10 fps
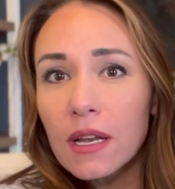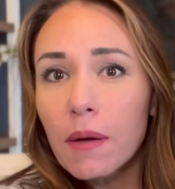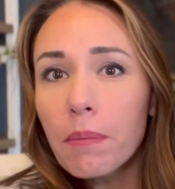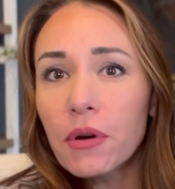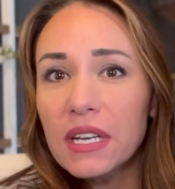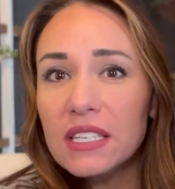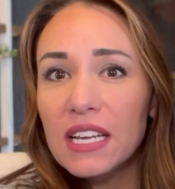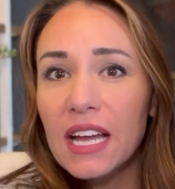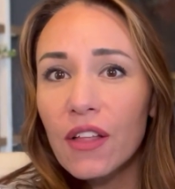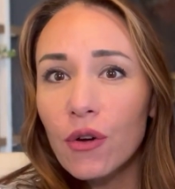putting
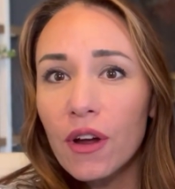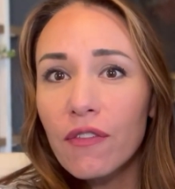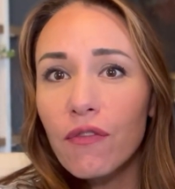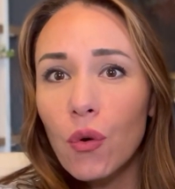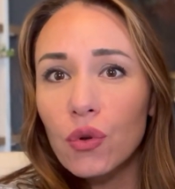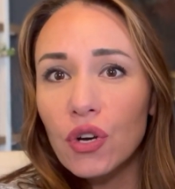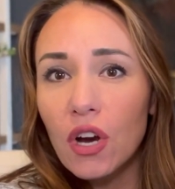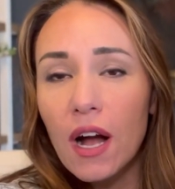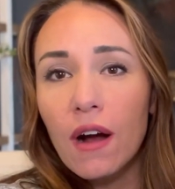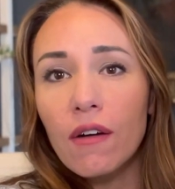together a
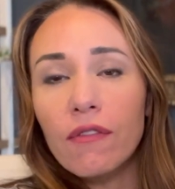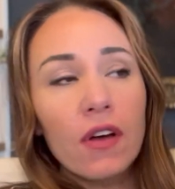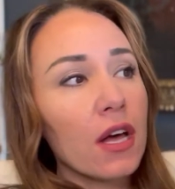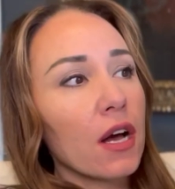folder of